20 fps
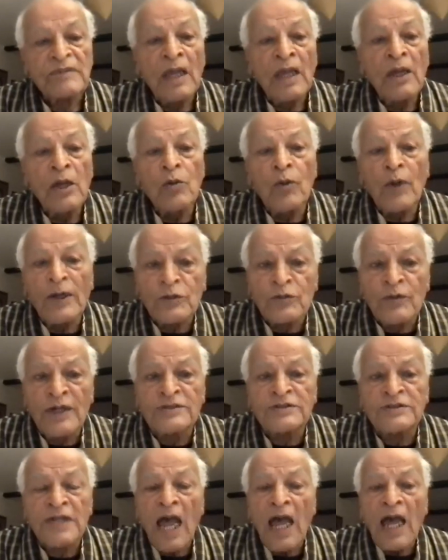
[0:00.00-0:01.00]
What
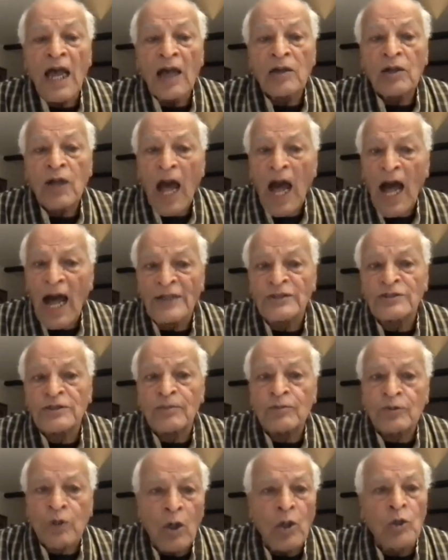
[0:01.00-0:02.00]
was height
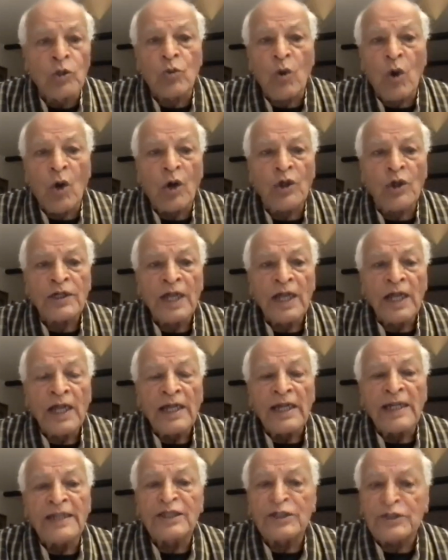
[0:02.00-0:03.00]
of Cold War
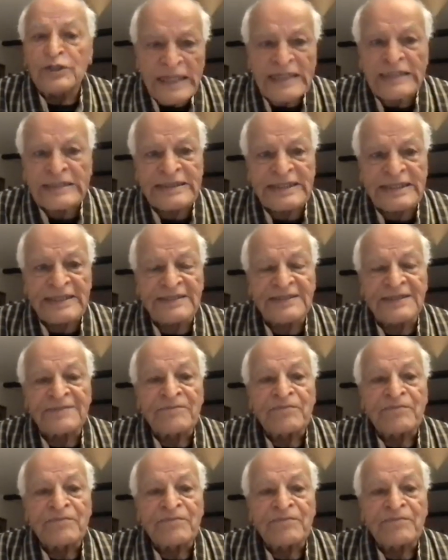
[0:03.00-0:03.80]
in the 60s,